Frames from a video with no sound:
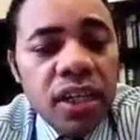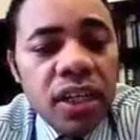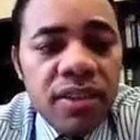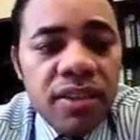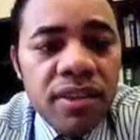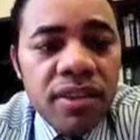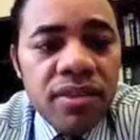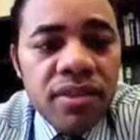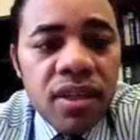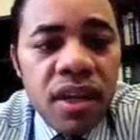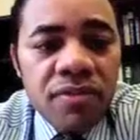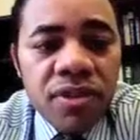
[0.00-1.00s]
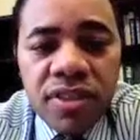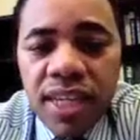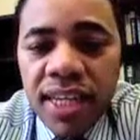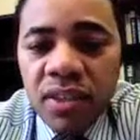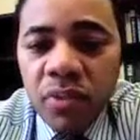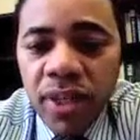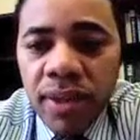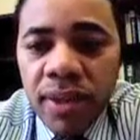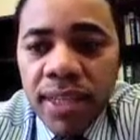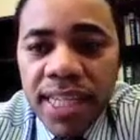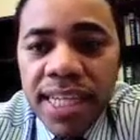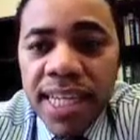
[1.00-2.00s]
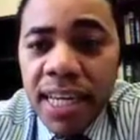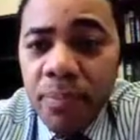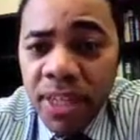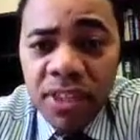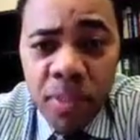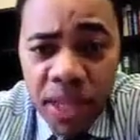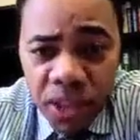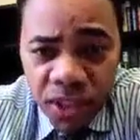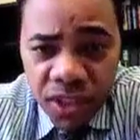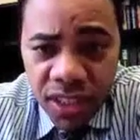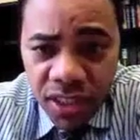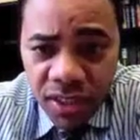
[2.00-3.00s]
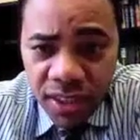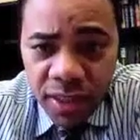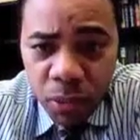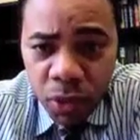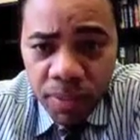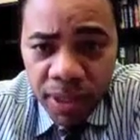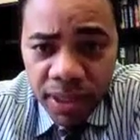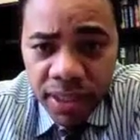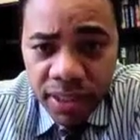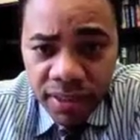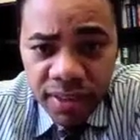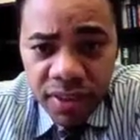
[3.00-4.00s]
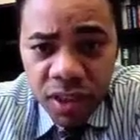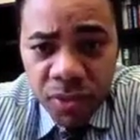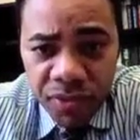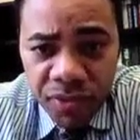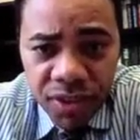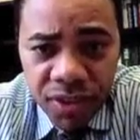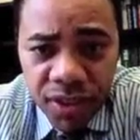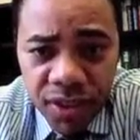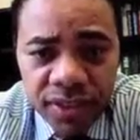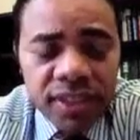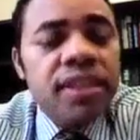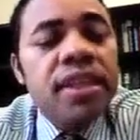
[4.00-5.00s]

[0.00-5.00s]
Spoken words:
You may conversate with an EAP specialist, an employment assistance professional.